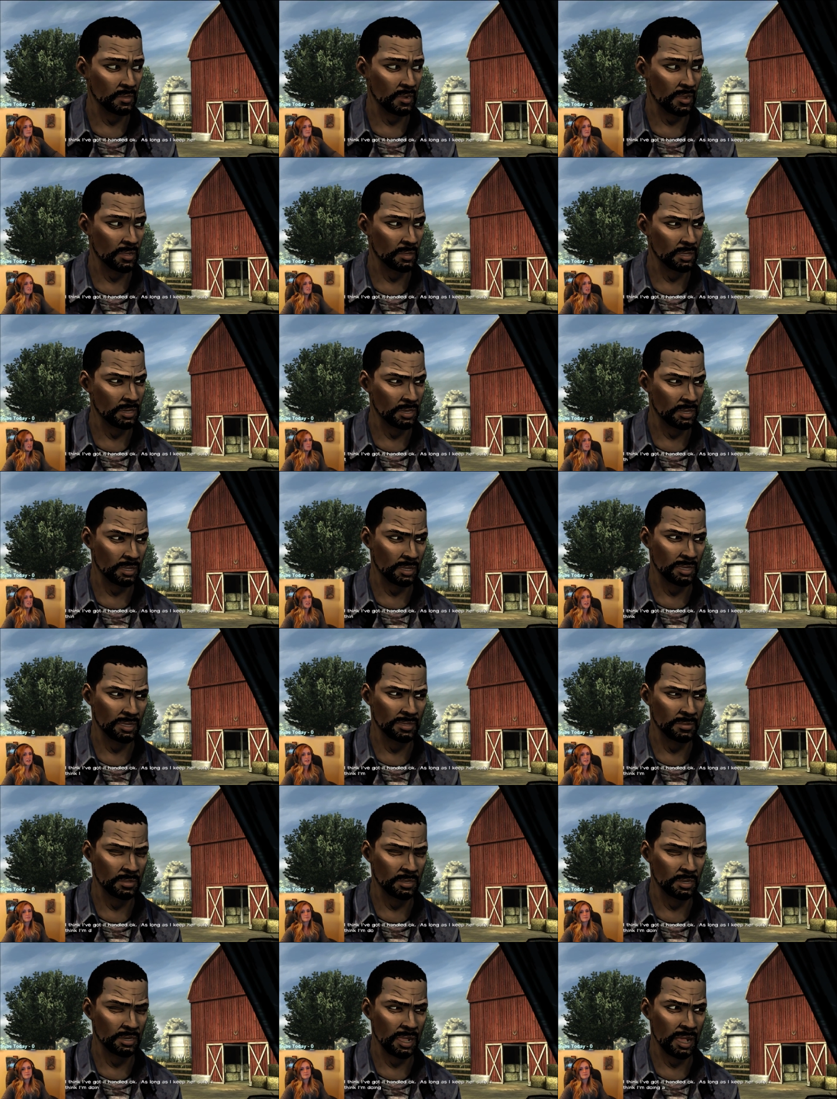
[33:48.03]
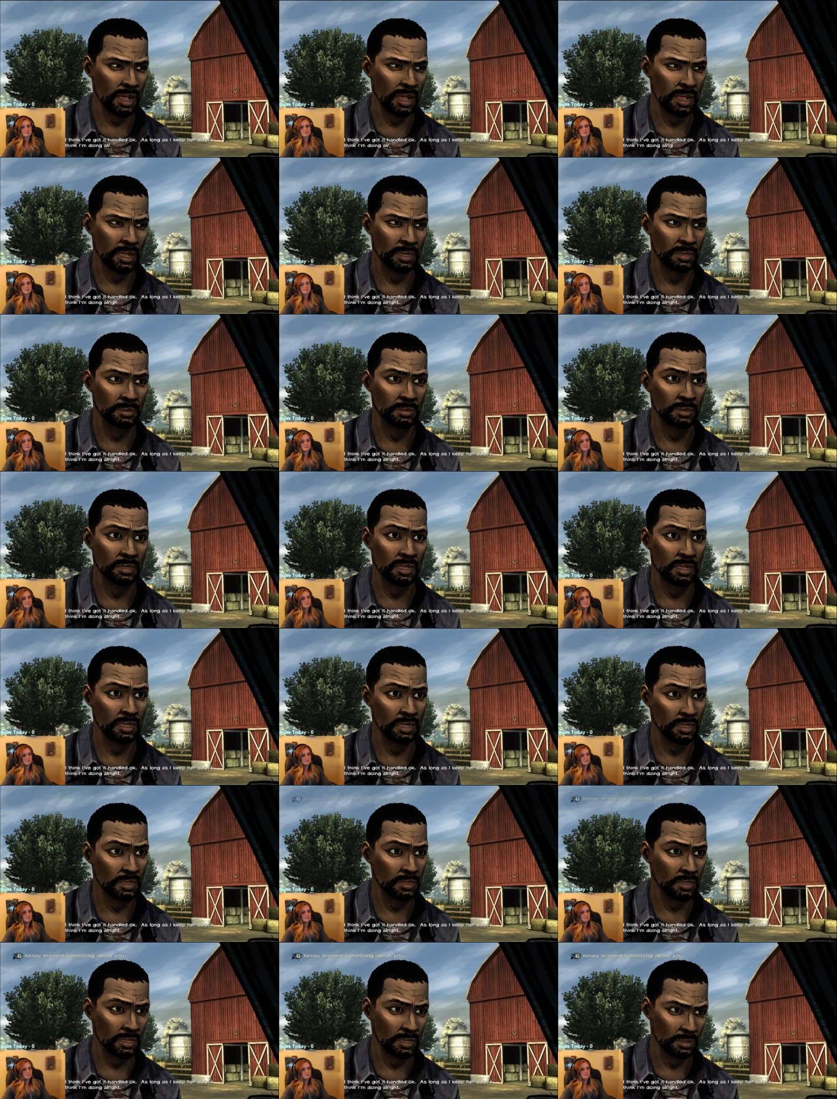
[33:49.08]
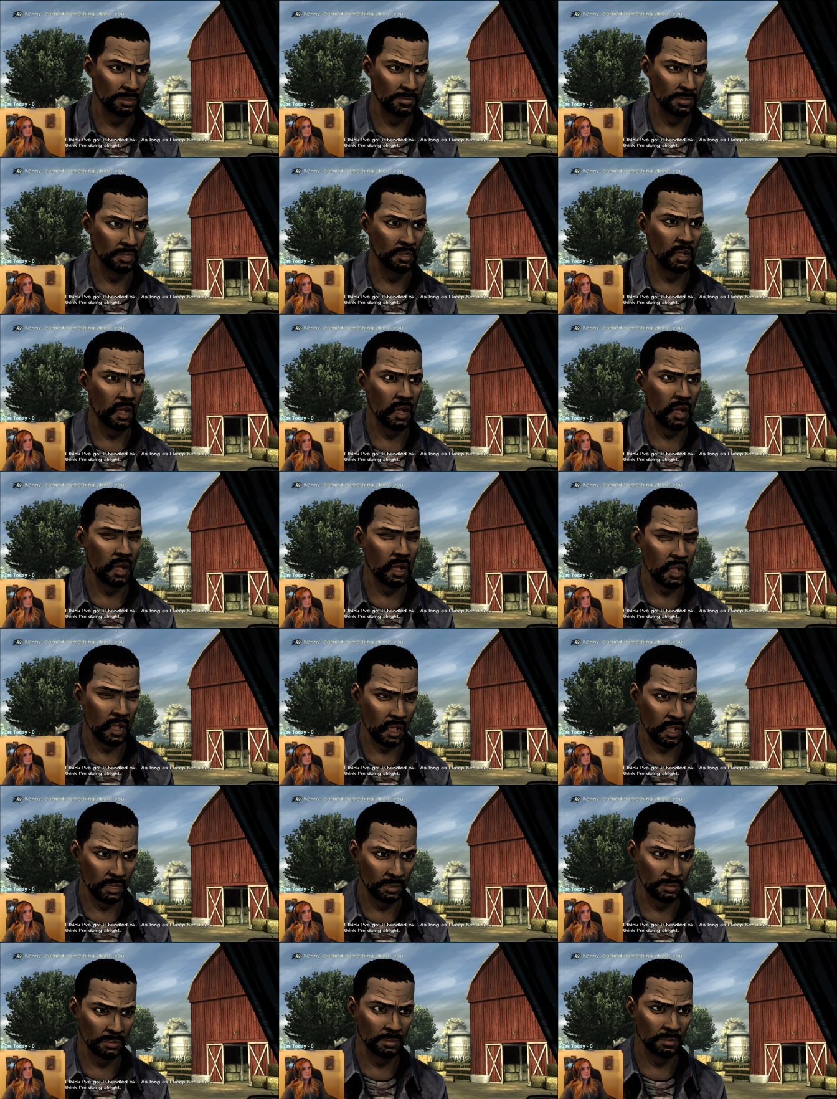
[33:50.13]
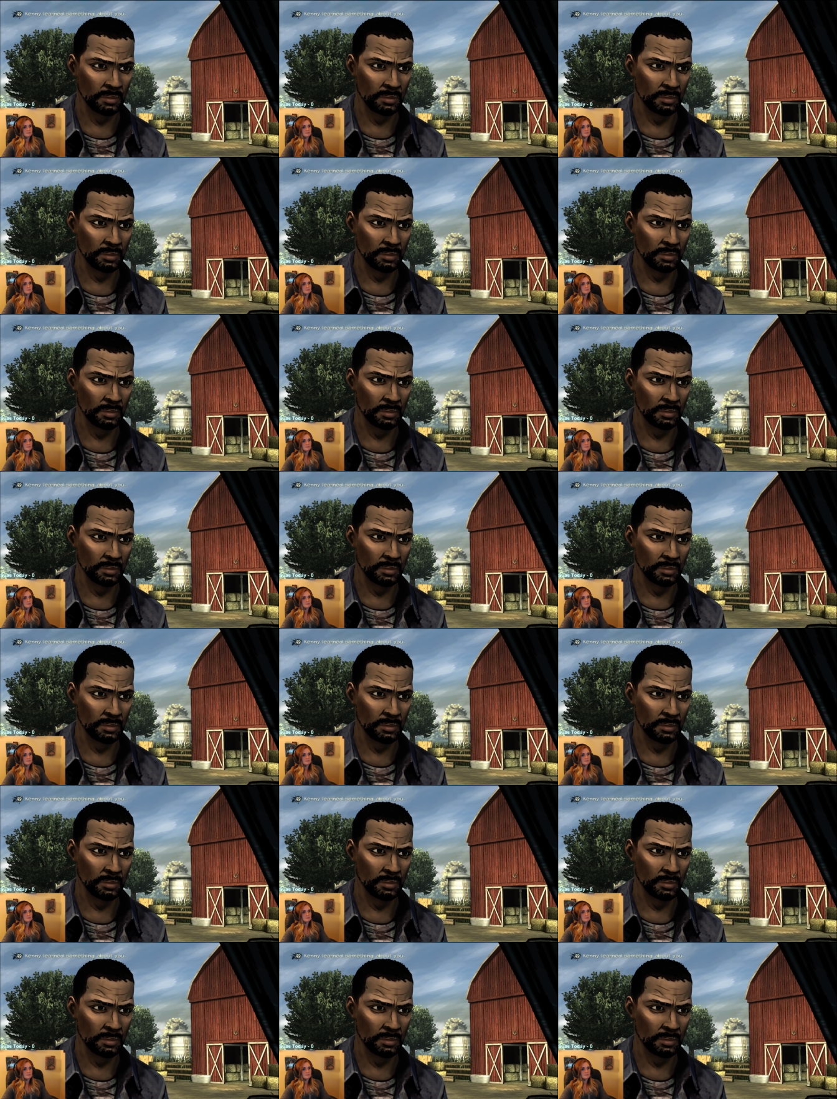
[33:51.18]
As long as I keep her safe, I think I'm doing all right.